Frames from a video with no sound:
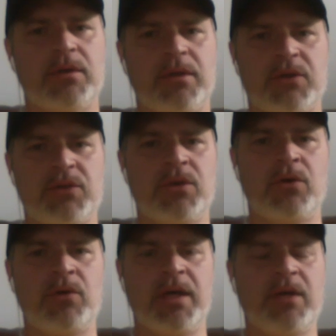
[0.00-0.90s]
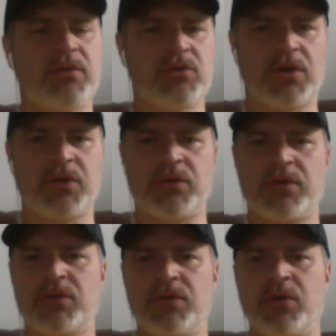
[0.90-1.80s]
there's no infrastructure
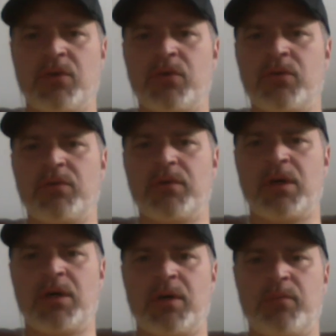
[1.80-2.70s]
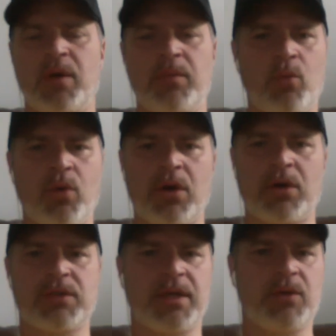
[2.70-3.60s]
there's no uh, public
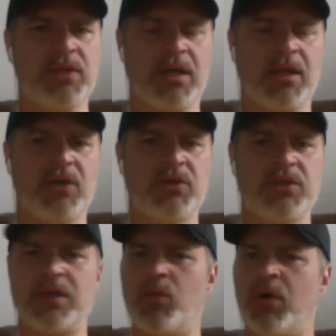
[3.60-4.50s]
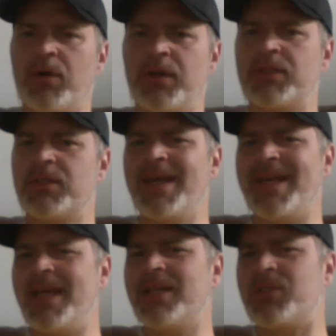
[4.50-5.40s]
works like you say electricity and water it's
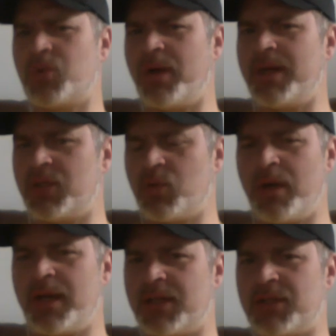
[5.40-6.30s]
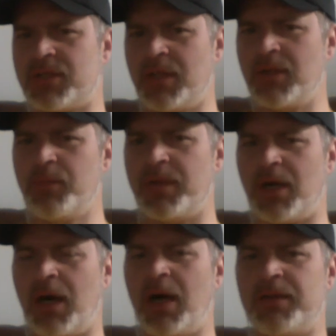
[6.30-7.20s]
it's 2020 it's a little bit
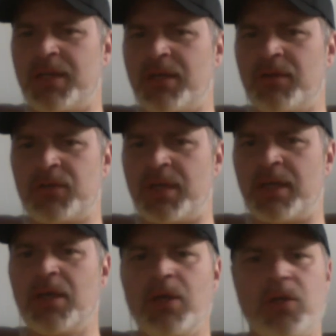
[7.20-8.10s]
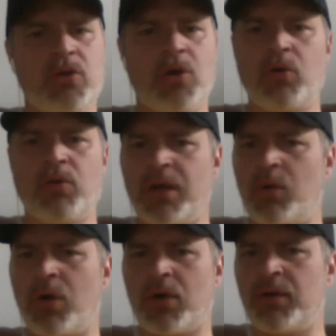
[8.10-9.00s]
odd to hear you say no running yes.